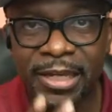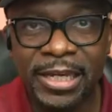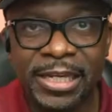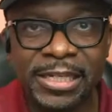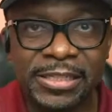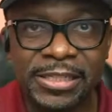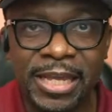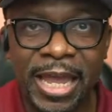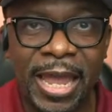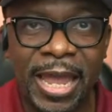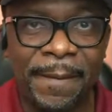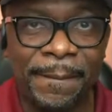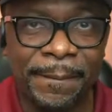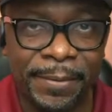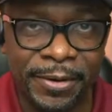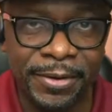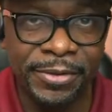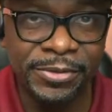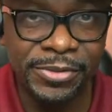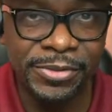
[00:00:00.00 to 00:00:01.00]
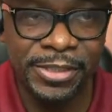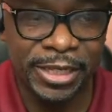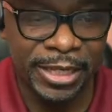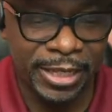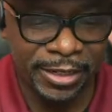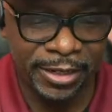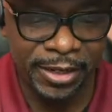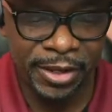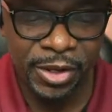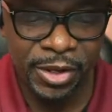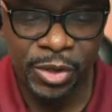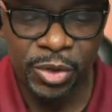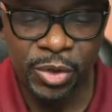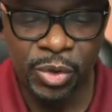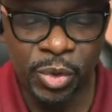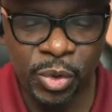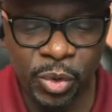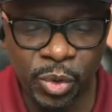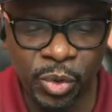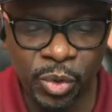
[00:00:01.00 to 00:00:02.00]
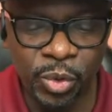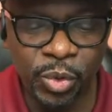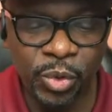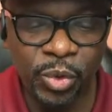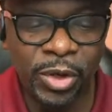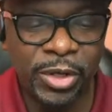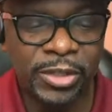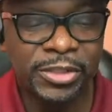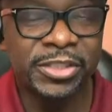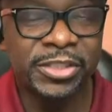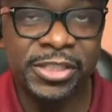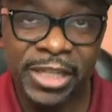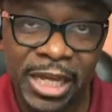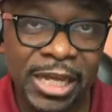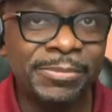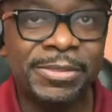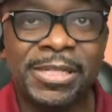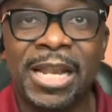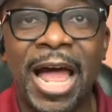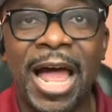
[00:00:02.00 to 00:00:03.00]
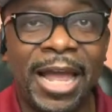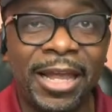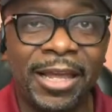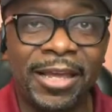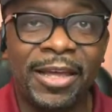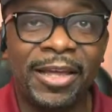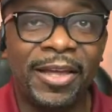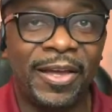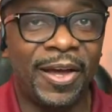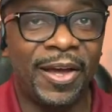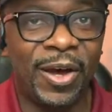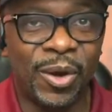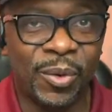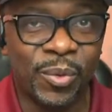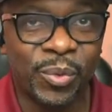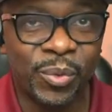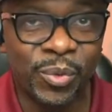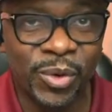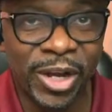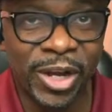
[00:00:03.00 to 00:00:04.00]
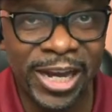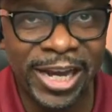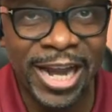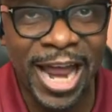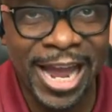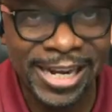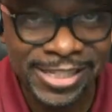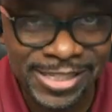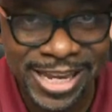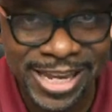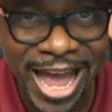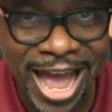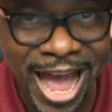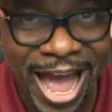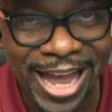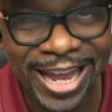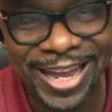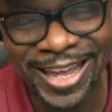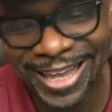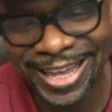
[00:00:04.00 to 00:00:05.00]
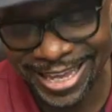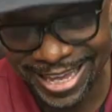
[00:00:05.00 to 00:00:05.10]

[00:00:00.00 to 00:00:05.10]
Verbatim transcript: is a person who seems like a really nice guy.